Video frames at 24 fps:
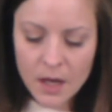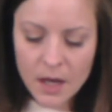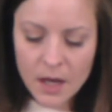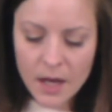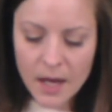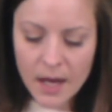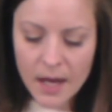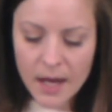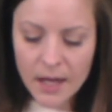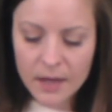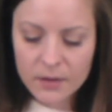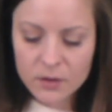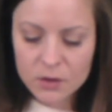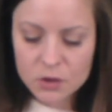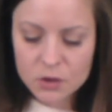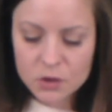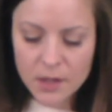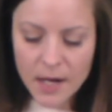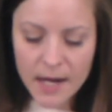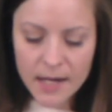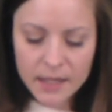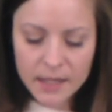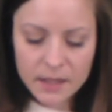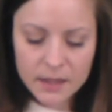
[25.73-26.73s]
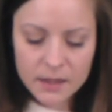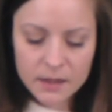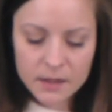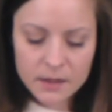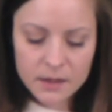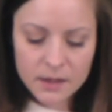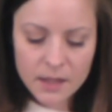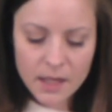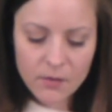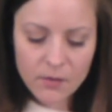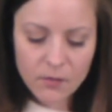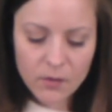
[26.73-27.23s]
And the
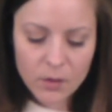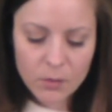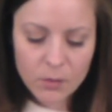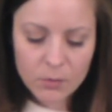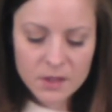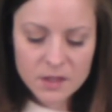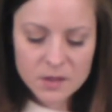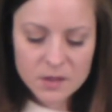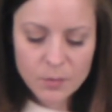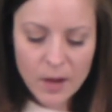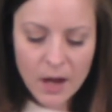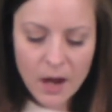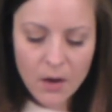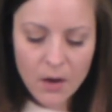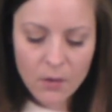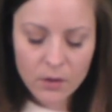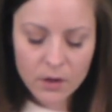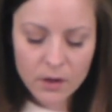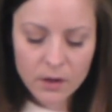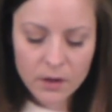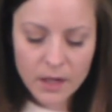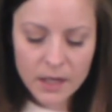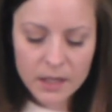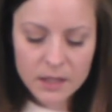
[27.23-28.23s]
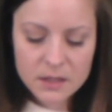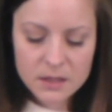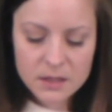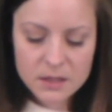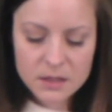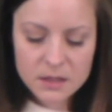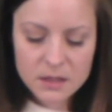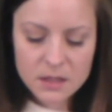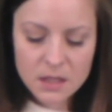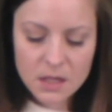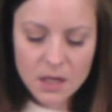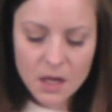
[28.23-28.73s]
dragon gave him his power and his
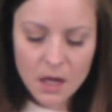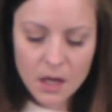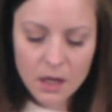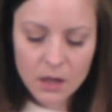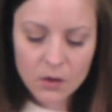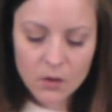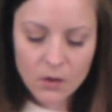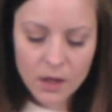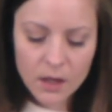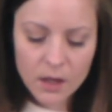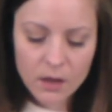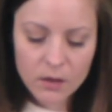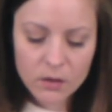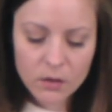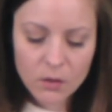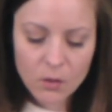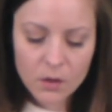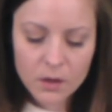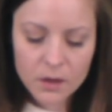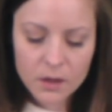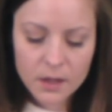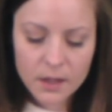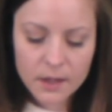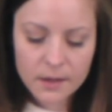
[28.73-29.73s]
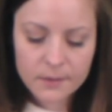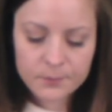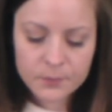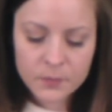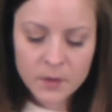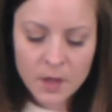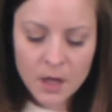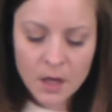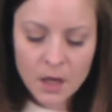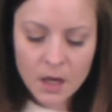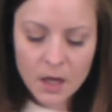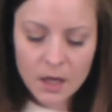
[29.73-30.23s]
seat and great authority.
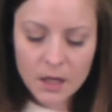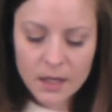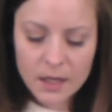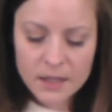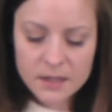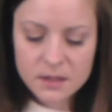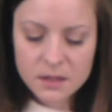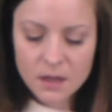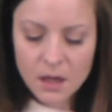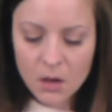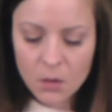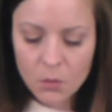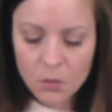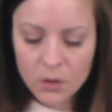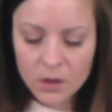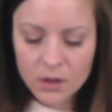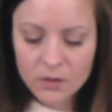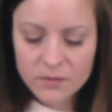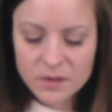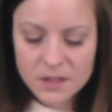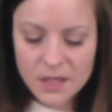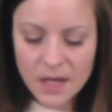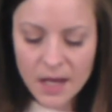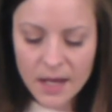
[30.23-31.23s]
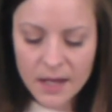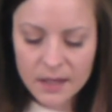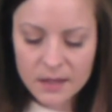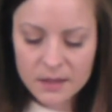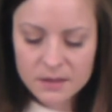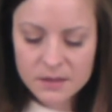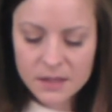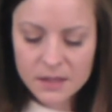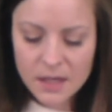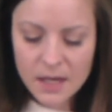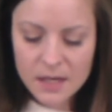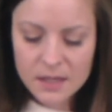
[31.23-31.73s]
And I saw one of his
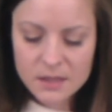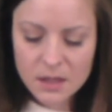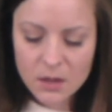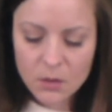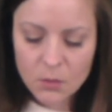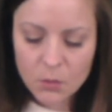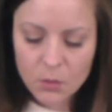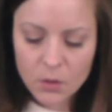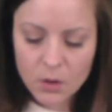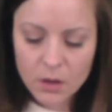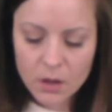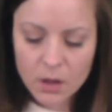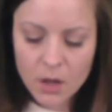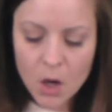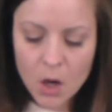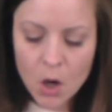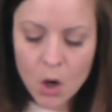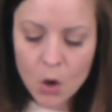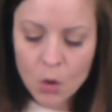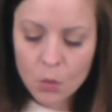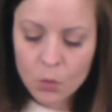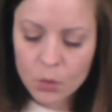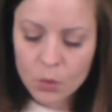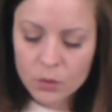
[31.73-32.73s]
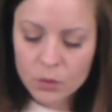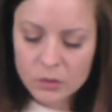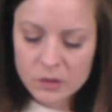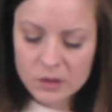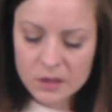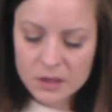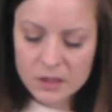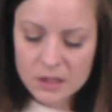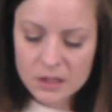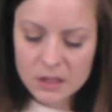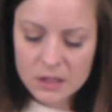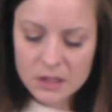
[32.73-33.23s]
heads, as it were,
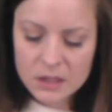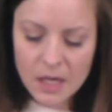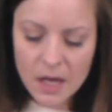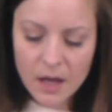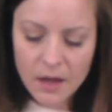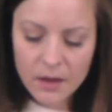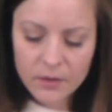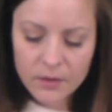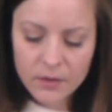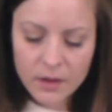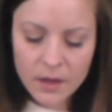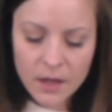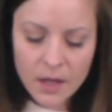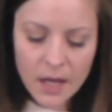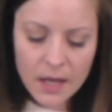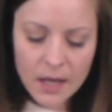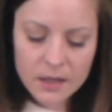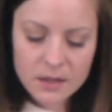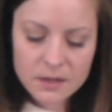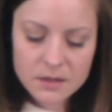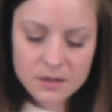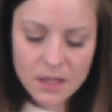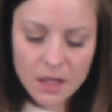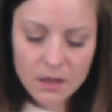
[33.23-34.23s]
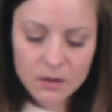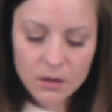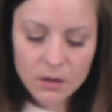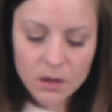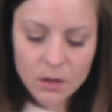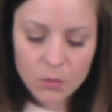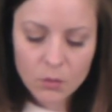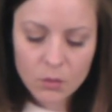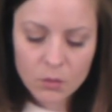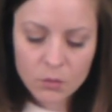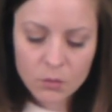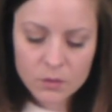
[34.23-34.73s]
wounded to death, and his deadly
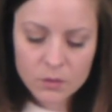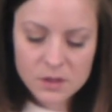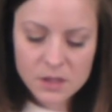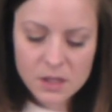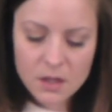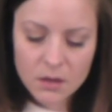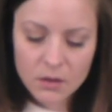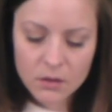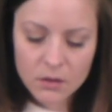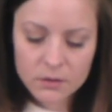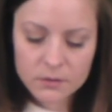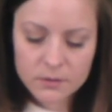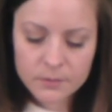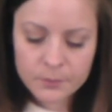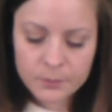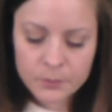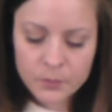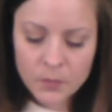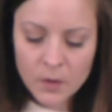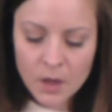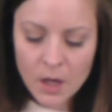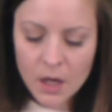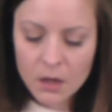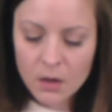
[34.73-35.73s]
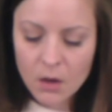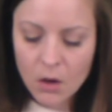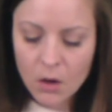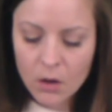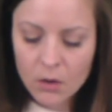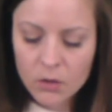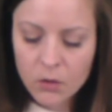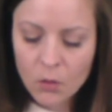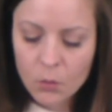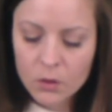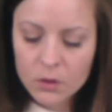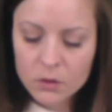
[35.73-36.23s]
wound was healed. And
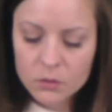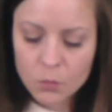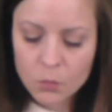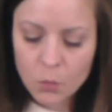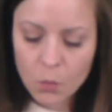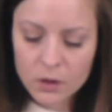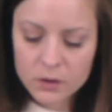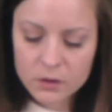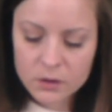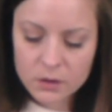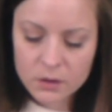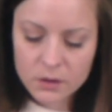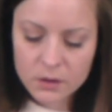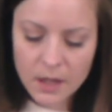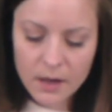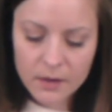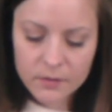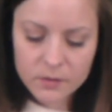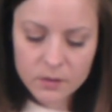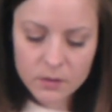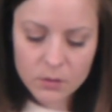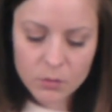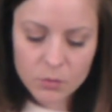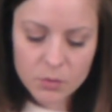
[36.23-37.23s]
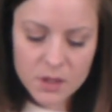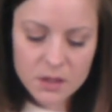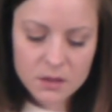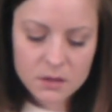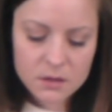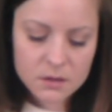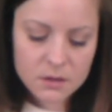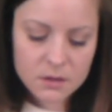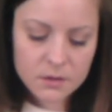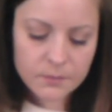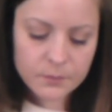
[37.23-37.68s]
all the world wondered after the beast.